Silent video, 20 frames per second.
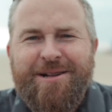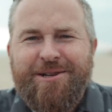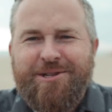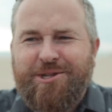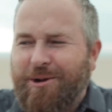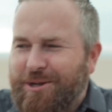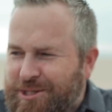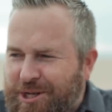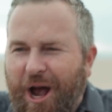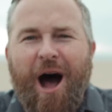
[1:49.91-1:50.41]

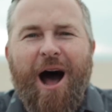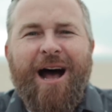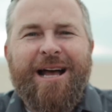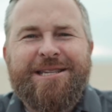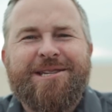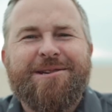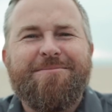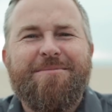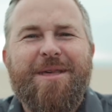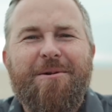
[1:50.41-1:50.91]
So it's
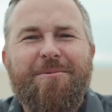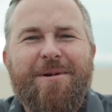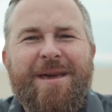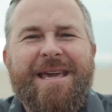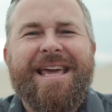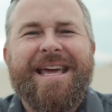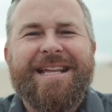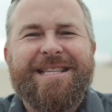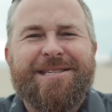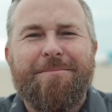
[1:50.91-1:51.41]
awesome that we
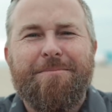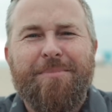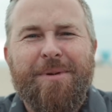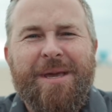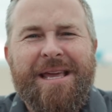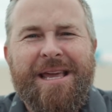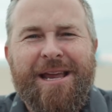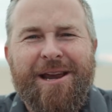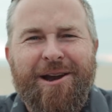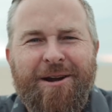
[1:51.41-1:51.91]
get to
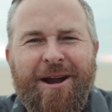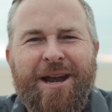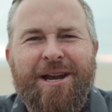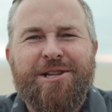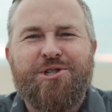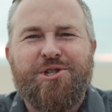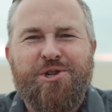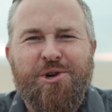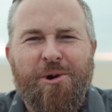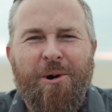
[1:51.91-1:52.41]
be here and
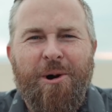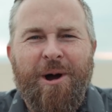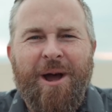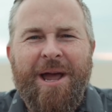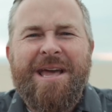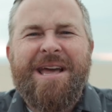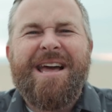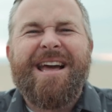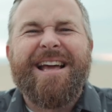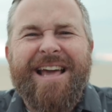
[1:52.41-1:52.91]

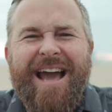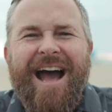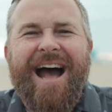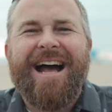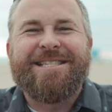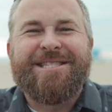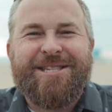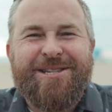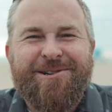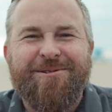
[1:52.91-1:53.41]
enjoy
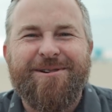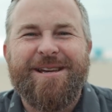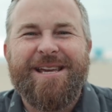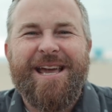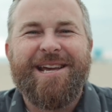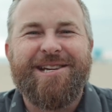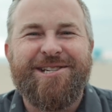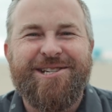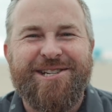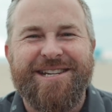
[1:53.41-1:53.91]
God's
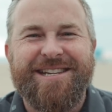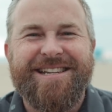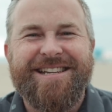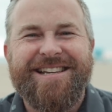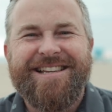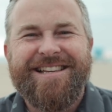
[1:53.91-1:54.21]
creation.